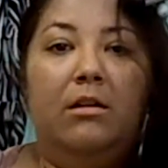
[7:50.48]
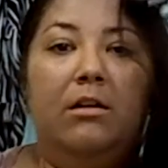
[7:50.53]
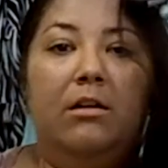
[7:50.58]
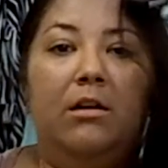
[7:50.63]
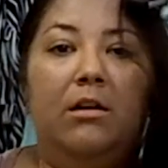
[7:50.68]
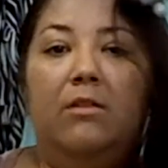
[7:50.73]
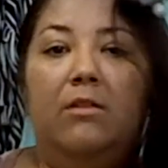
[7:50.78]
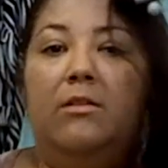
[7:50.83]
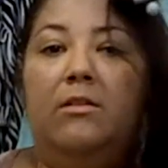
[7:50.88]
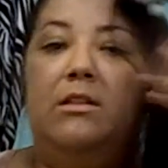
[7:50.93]

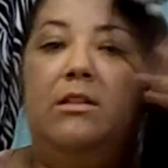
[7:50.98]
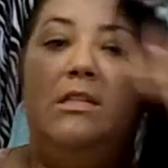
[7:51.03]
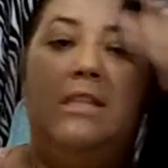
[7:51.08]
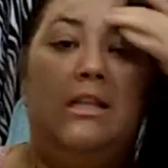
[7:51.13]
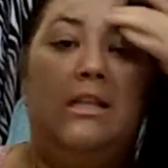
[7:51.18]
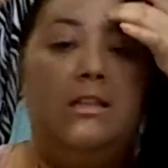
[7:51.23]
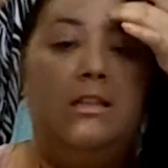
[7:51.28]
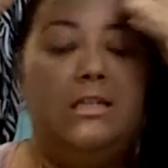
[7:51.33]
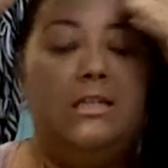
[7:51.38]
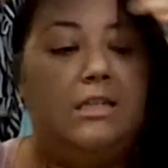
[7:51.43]
oh, it
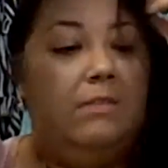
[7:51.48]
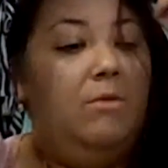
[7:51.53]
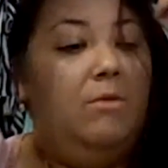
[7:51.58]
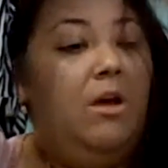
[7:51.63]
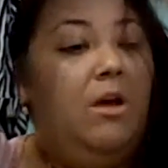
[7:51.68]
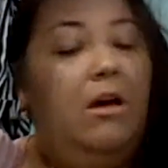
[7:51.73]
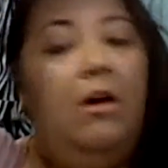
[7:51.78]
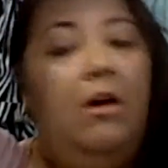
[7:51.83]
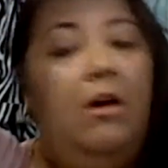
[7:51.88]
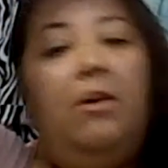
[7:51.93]
stayed this
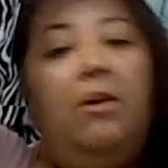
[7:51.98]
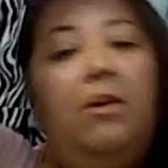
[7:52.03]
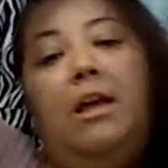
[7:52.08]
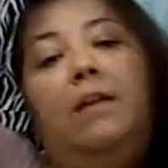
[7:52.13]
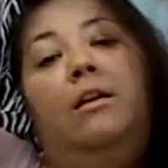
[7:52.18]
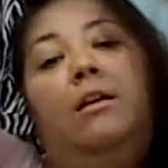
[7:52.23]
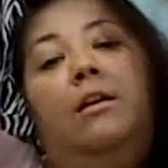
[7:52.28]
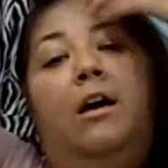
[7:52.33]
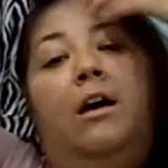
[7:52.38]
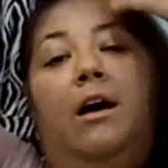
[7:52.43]
time.
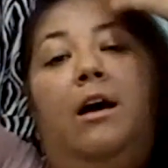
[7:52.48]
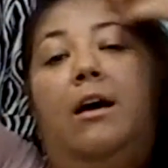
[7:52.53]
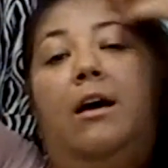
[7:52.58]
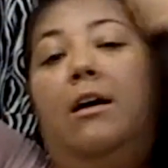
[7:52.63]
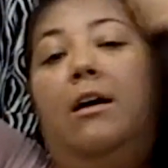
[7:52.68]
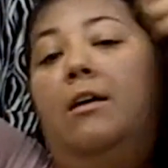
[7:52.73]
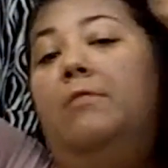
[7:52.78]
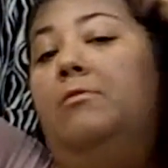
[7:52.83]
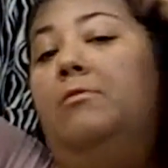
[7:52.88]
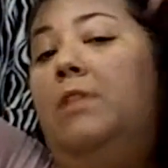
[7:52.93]
Okay,
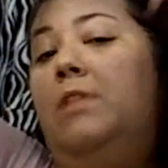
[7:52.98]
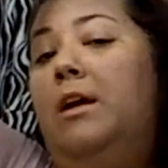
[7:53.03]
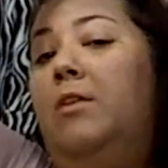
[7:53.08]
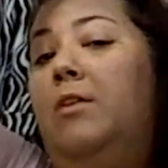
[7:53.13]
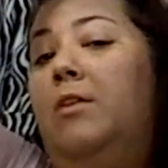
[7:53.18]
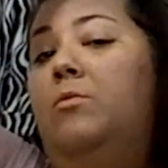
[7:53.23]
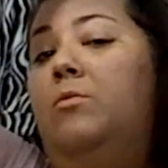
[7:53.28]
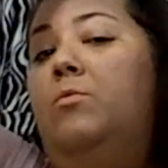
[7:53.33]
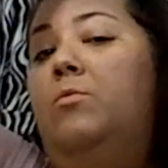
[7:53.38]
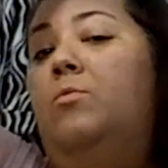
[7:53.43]

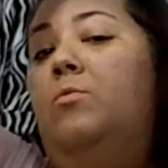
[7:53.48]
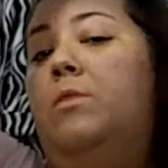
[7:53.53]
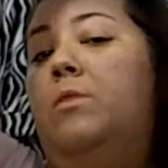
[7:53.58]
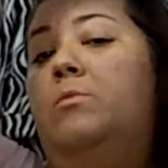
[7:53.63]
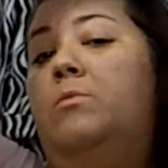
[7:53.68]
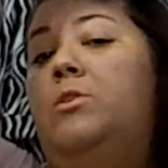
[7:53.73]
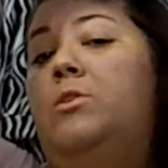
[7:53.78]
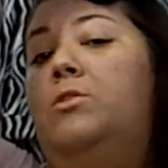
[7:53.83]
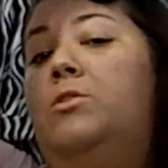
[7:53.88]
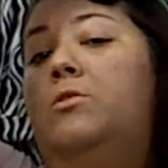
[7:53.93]
now what
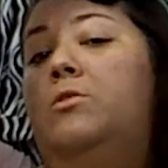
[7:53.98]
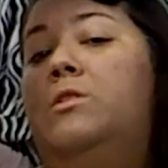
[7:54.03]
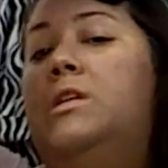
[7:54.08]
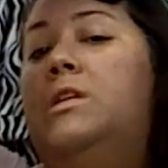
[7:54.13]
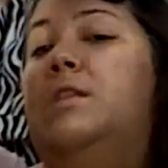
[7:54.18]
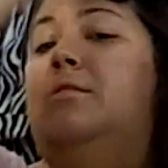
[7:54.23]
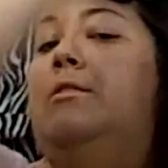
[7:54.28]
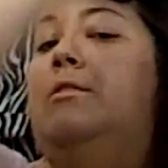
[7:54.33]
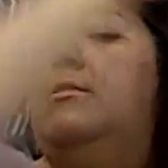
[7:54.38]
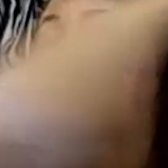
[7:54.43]
I'm going to do is
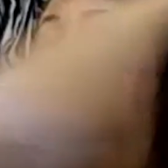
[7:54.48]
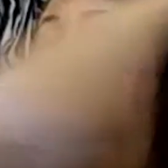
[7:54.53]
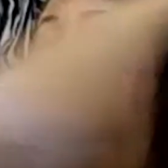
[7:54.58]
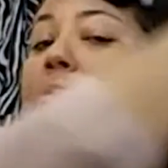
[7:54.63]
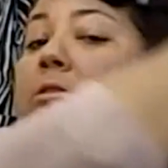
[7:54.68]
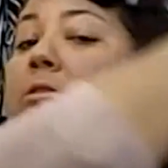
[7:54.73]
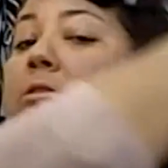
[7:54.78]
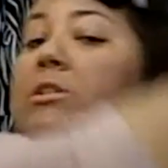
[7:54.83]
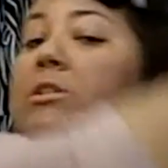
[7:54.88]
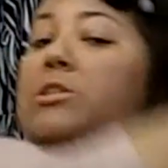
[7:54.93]
get the
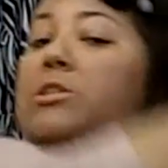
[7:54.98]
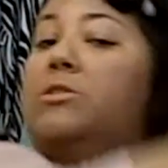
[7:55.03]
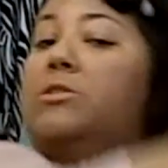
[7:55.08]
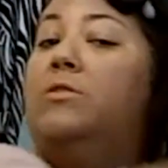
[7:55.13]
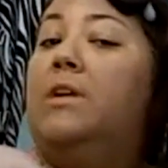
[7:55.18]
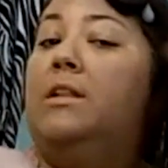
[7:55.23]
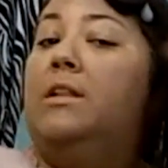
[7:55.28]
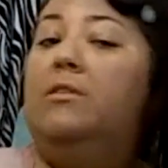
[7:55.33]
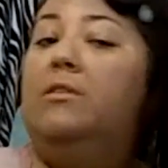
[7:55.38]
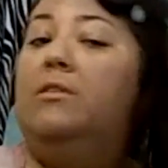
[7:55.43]
third
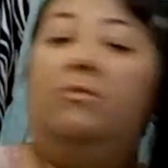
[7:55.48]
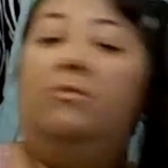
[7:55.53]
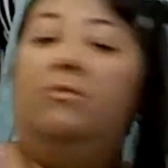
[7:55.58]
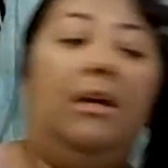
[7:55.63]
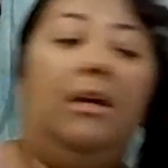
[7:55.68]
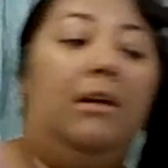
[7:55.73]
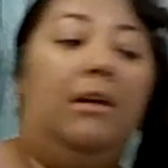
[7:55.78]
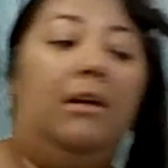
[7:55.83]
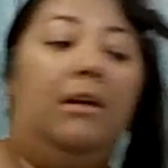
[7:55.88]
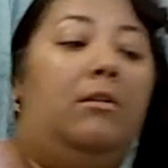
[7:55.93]
strand of
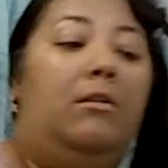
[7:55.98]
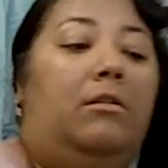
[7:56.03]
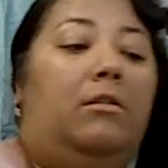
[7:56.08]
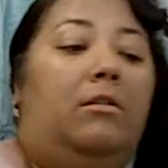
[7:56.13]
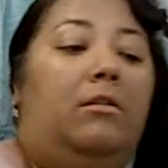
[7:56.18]
hair.